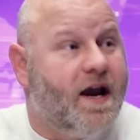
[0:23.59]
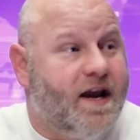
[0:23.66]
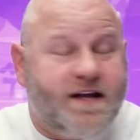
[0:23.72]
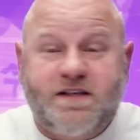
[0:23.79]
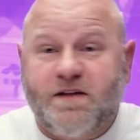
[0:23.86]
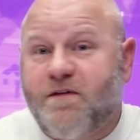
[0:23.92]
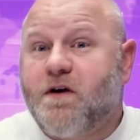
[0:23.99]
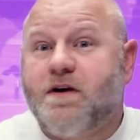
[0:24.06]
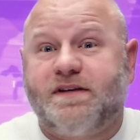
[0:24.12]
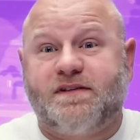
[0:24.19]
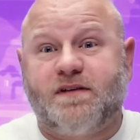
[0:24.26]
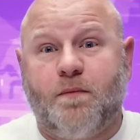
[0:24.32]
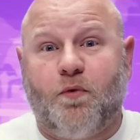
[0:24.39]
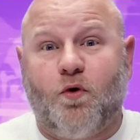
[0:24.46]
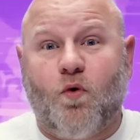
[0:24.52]
It's a very
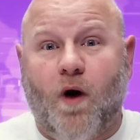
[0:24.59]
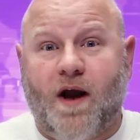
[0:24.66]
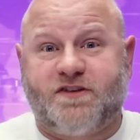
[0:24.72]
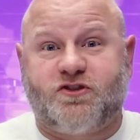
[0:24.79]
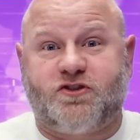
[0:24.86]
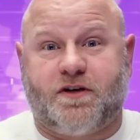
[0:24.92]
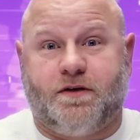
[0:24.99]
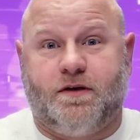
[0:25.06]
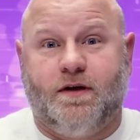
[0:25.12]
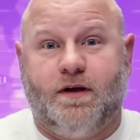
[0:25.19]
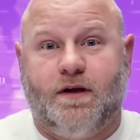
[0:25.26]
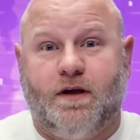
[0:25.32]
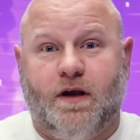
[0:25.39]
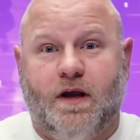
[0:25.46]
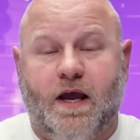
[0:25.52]
simple question.
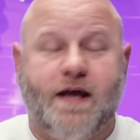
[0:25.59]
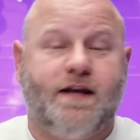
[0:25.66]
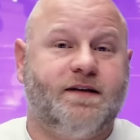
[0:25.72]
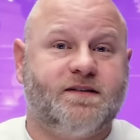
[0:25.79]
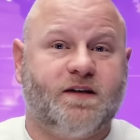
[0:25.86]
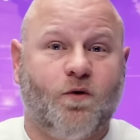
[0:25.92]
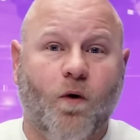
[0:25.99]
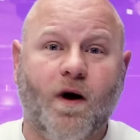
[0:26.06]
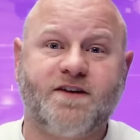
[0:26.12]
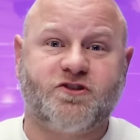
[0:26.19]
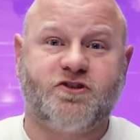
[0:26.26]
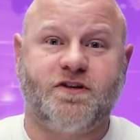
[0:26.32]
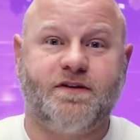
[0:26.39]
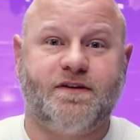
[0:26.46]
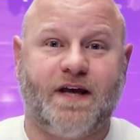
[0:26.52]
And it's a
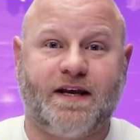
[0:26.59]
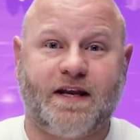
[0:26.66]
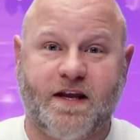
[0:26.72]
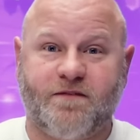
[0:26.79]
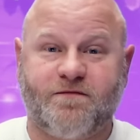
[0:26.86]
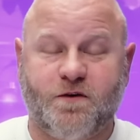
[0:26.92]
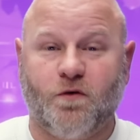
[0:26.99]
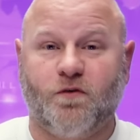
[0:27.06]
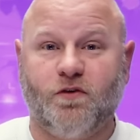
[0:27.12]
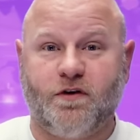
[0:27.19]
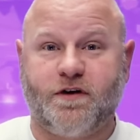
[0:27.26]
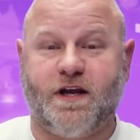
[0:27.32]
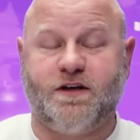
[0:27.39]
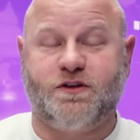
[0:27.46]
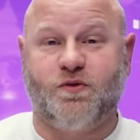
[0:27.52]
question that if you're
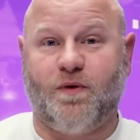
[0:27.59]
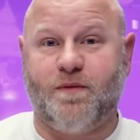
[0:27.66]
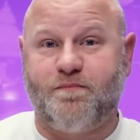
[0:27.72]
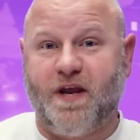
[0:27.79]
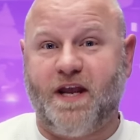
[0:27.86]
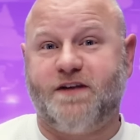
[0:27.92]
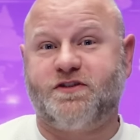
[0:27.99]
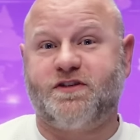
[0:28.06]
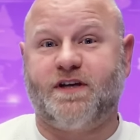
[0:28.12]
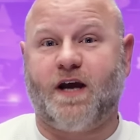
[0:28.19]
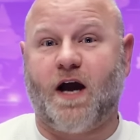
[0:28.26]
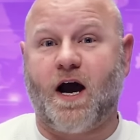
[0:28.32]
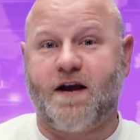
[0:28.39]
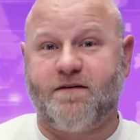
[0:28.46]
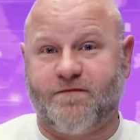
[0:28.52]
looking to impeach the
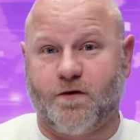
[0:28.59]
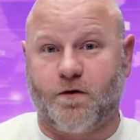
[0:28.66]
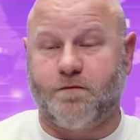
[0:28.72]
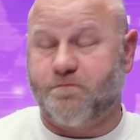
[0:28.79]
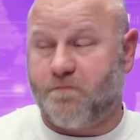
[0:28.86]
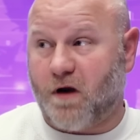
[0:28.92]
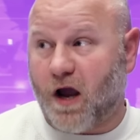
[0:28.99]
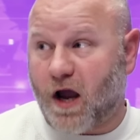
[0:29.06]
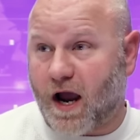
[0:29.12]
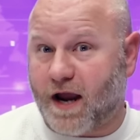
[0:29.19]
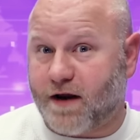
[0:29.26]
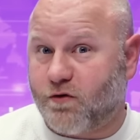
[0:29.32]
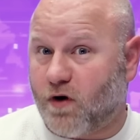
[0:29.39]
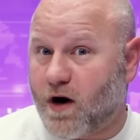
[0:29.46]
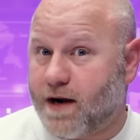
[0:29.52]
guy for
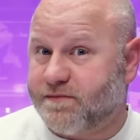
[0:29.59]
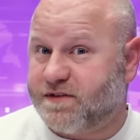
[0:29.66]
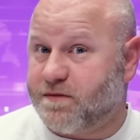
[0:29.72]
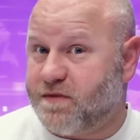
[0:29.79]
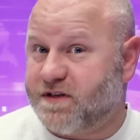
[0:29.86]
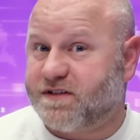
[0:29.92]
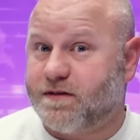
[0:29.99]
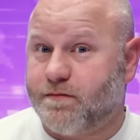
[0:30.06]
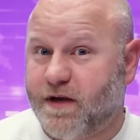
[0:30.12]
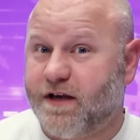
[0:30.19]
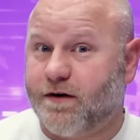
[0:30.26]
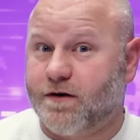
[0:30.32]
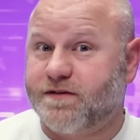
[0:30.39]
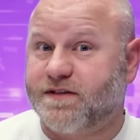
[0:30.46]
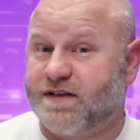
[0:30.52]
high crimes and
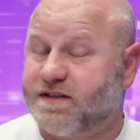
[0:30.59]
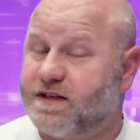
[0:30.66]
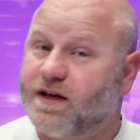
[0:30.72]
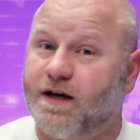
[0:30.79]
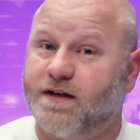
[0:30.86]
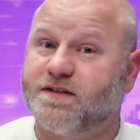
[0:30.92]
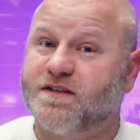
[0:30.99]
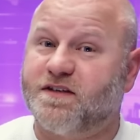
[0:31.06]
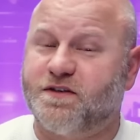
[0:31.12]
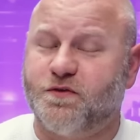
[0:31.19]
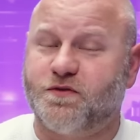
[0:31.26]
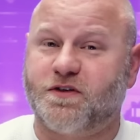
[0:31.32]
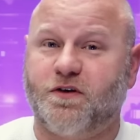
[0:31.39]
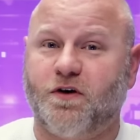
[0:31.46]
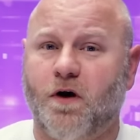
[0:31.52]
misdemeanors, as the
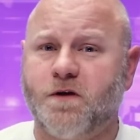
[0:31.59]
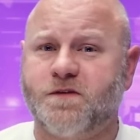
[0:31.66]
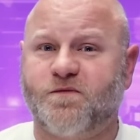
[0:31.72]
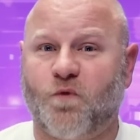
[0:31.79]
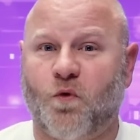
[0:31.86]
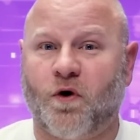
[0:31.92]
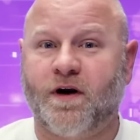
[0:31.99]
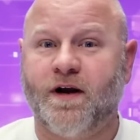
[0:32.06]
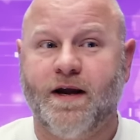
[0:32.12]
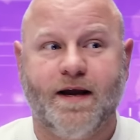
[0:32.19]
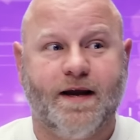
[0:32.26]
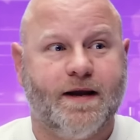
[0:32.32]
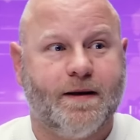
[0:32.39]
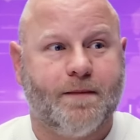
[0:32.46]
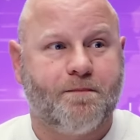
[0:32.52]
Constitution calls for,
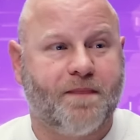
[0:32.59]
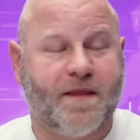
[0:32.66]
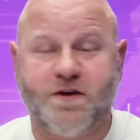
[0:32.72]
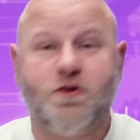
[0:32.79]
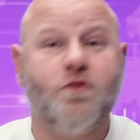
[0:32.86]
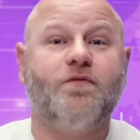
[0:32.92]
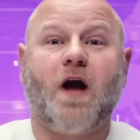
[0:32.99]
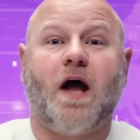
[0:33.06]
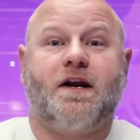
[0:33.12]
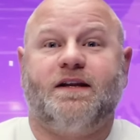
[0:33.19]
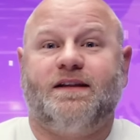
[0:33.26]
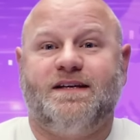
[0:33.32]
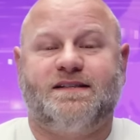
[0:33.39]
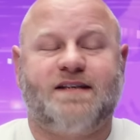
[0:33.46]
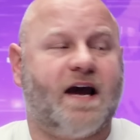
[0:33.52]
then you've got to
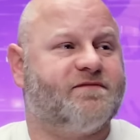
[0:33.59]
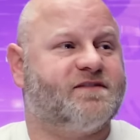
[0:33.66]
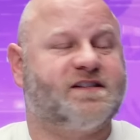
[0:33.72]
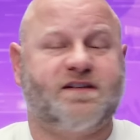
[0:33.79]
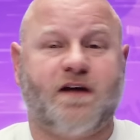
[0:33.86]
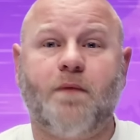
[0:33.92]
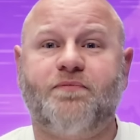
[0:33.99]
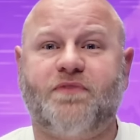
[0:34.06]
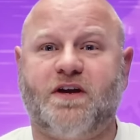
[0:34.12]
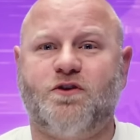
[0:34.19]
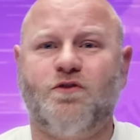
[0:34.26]
at least have something.